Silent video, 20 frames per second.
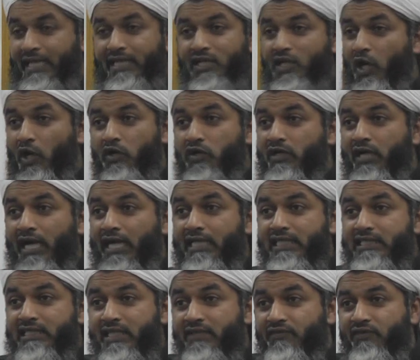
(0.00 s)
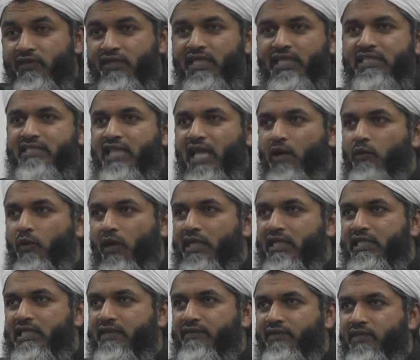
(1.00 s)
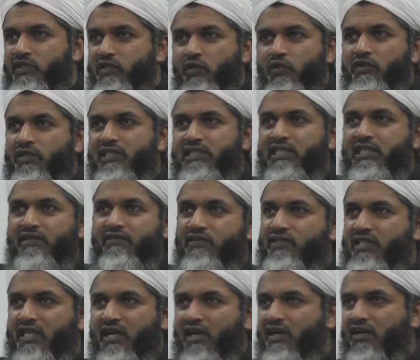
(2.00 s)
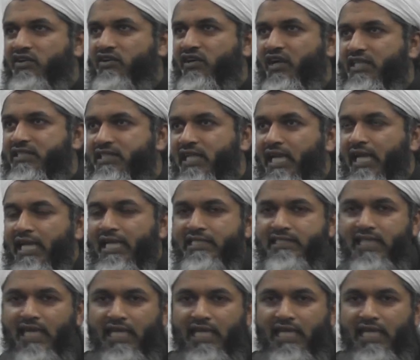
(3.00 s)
And they go crazy for these, like, one individual, this individual, they got a crush.